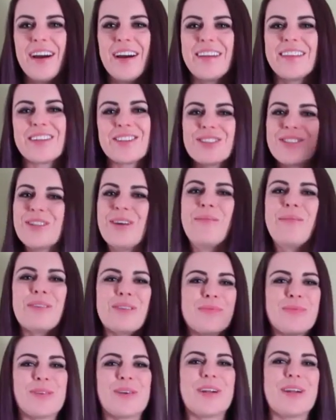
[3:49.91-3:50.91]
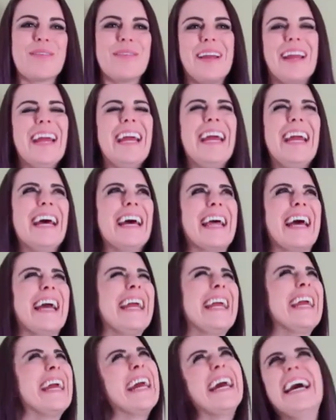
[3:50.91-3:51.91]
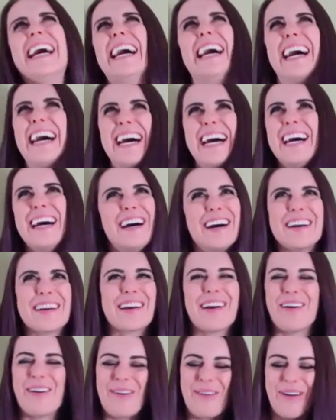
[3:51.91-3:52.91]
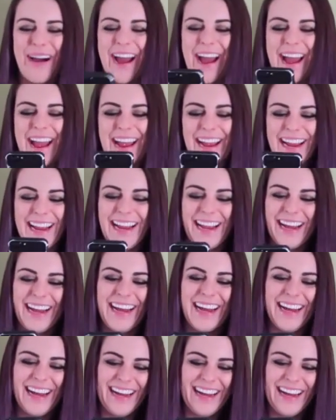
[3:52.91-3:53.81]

There's so much more to me. Like, go away!